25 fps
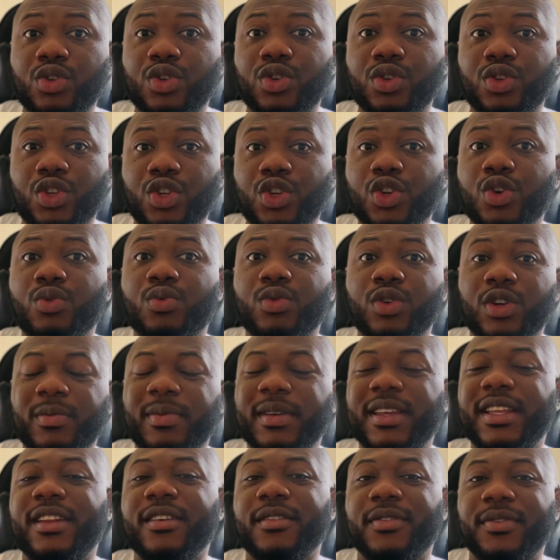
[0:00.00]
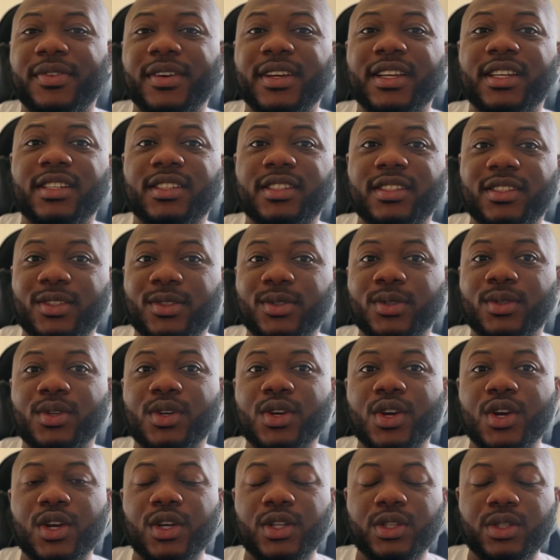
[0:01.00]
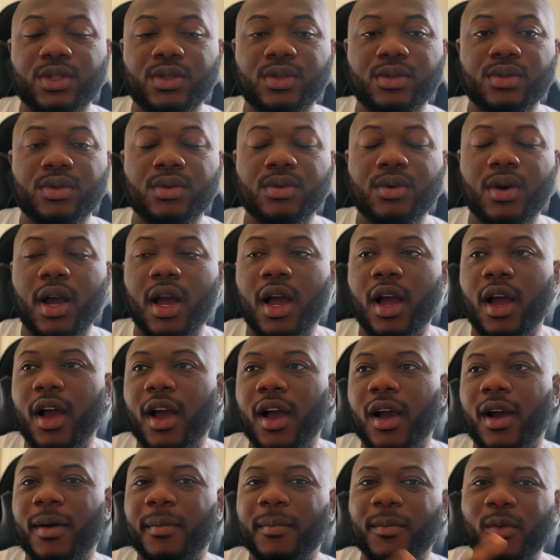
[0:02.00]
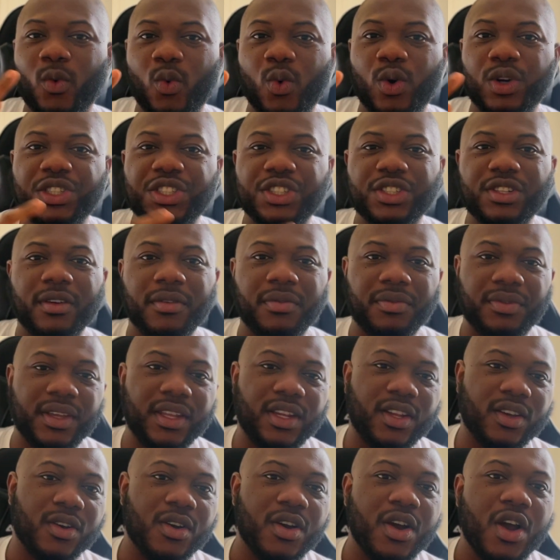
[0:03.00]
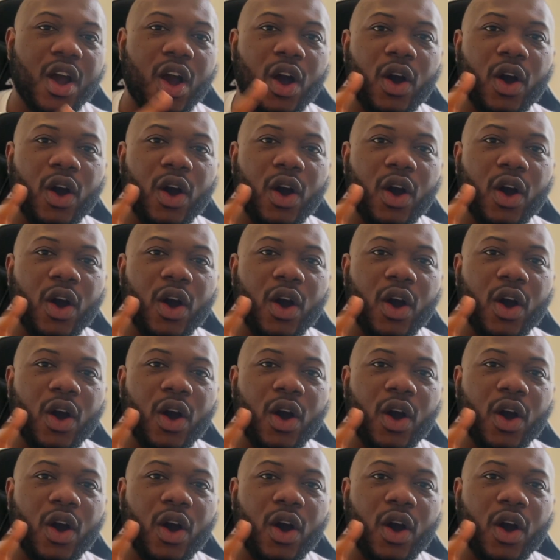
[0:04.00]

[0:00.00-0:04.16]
you would be the first to watch the video.